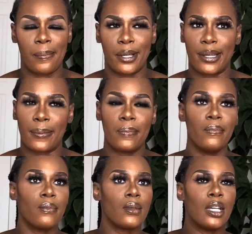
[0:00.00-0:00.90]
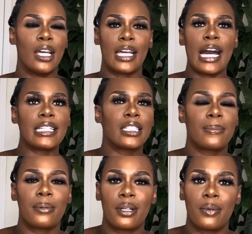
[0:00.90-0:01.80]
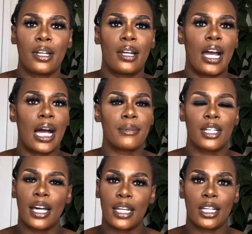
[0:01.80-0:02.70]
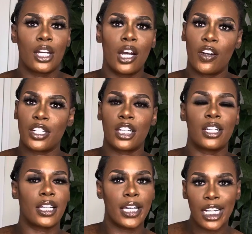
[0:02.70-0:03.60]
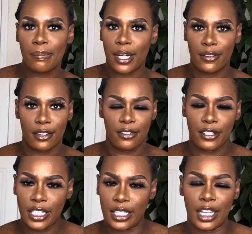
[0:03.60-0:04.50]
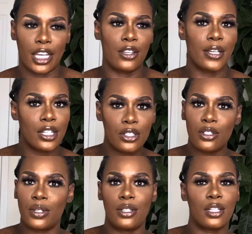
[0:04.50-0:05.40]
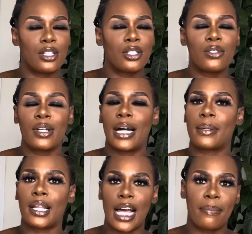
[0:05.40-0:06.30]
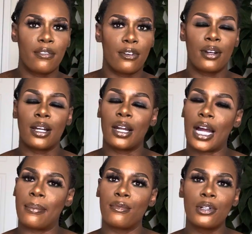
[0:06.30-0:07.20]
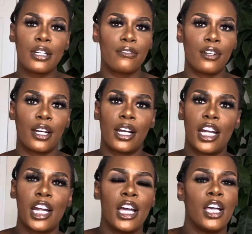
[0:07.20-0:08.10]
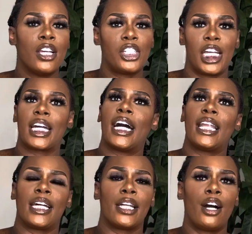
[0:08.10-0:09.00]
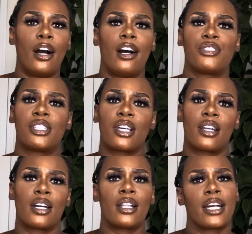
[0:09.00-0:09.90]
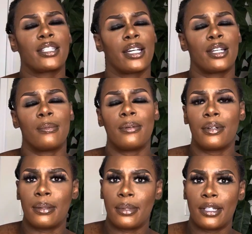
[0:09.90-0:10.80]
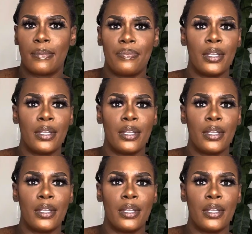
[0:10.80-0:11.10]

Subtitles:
But it got to the point where I'm trying to encourage her to get up off her feet. Like, you can do it, you can do it. I'm clapping for her, I'm rooting for her. She had got laid off, she started collecting unemployment.